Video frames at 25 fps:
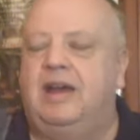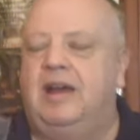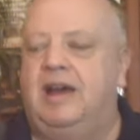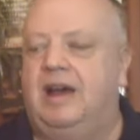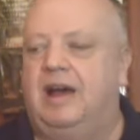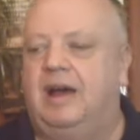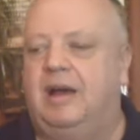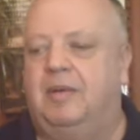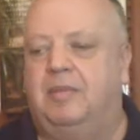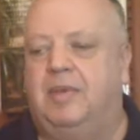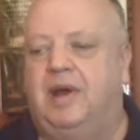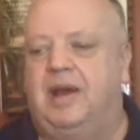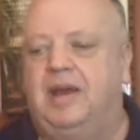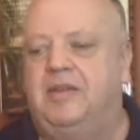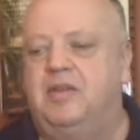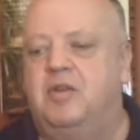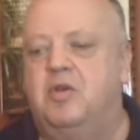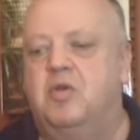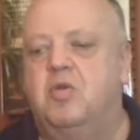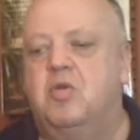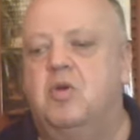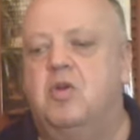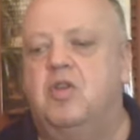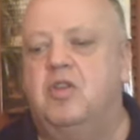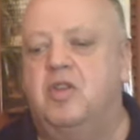I
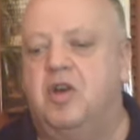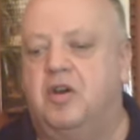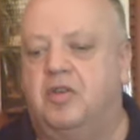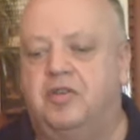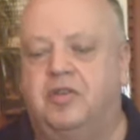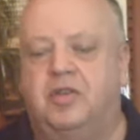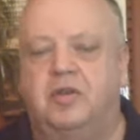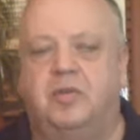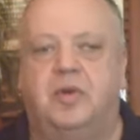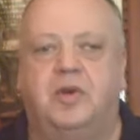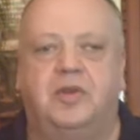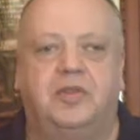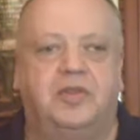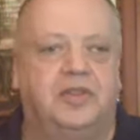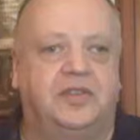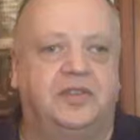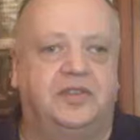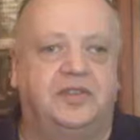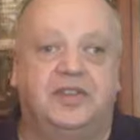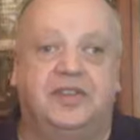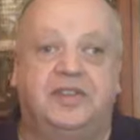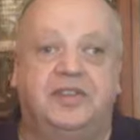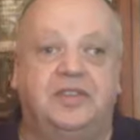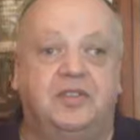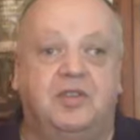know nothing about this.
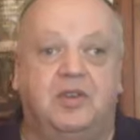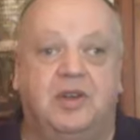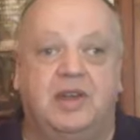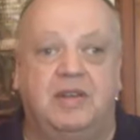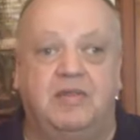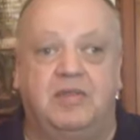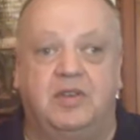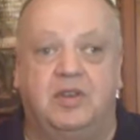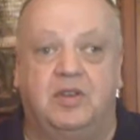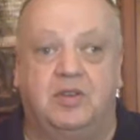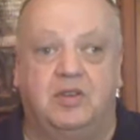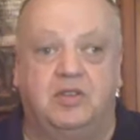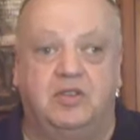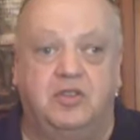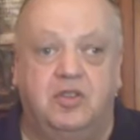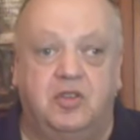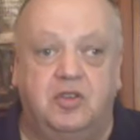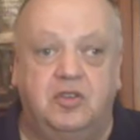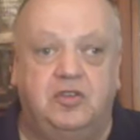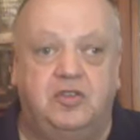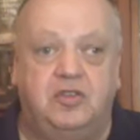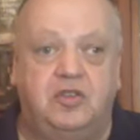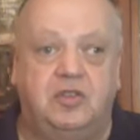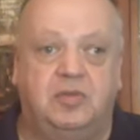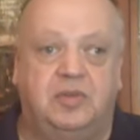This is not even on
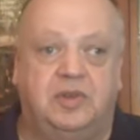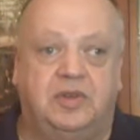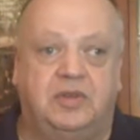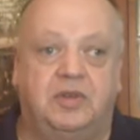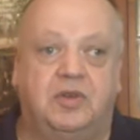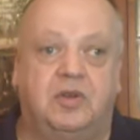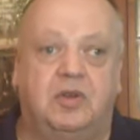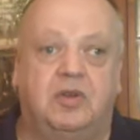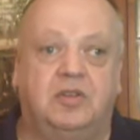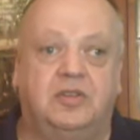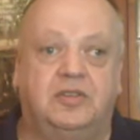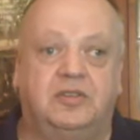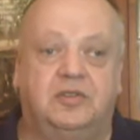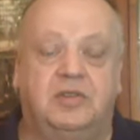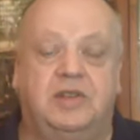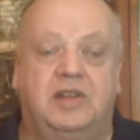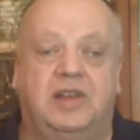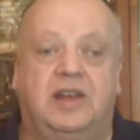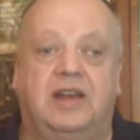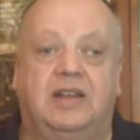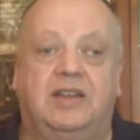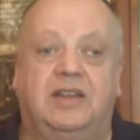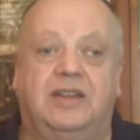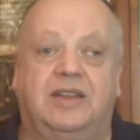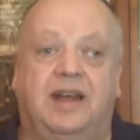YouTube at all, so you
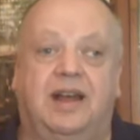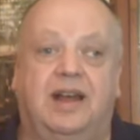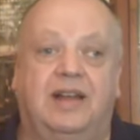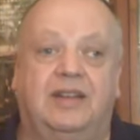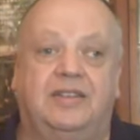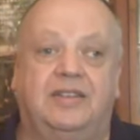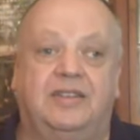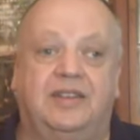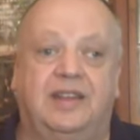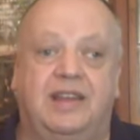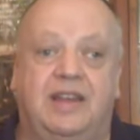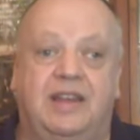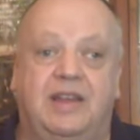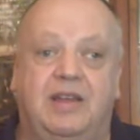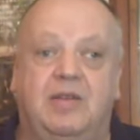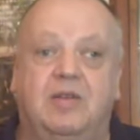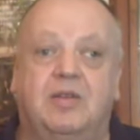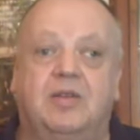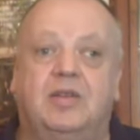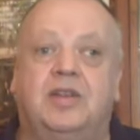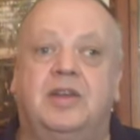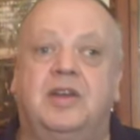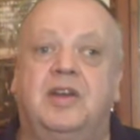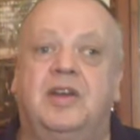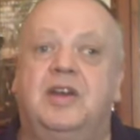can't actually hear it.